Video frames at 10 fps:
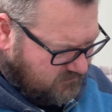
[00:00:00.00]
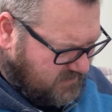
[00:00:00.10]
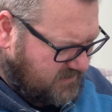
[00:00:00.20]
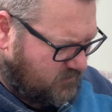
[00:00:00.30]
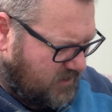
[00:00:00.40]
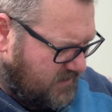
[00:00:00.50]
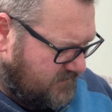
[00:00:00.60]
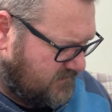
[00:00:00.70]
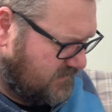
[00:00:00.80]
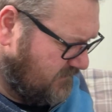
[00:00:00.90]
be
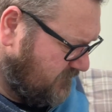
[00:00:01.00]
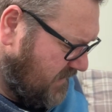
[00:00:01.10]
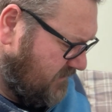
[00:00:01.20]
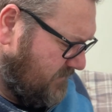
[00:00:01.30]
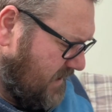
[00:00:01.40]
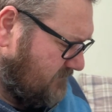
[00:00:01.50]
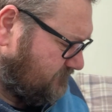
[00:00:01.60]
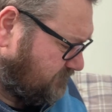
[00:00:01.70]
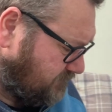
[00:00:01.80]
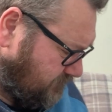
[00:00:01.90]
worth a fair amount.
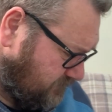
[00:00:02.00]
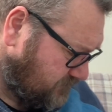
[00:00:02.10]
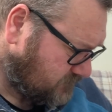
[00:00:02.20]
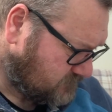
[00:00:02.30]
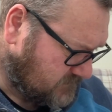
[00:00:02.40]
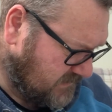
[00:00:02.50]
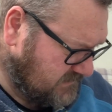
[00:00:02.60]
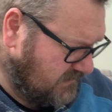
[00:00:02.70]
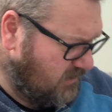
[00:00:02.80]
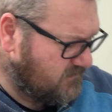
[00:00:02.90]

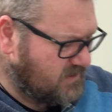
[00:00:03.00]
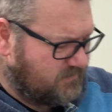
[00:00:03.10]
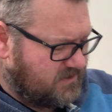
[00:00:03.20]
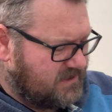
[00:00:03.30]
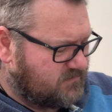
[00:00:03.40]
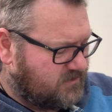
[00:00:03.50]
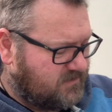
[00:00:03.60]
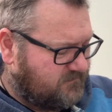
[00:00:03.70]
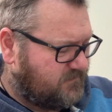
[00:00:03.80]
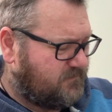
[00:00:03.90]
So I'm going to put this one
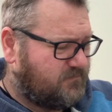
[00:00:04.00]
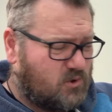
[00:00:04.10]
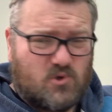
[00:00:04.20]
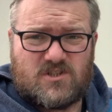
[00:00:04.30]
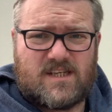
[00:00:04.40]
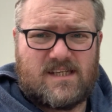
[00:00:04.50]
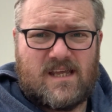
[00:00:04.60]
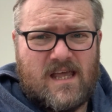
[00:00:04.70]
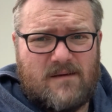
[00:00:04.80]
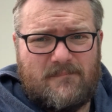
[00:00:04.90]
up for 40,
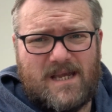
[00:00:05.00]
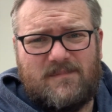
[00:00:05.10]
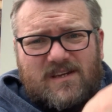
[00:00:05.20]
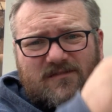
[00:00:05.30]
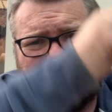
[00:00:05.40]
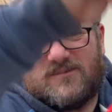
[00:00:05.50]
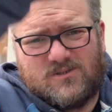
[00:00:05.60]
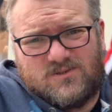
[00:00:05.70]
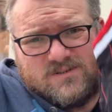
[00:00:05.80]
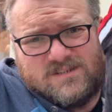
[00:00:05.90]
maybe even
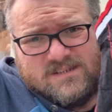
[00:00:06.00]
more.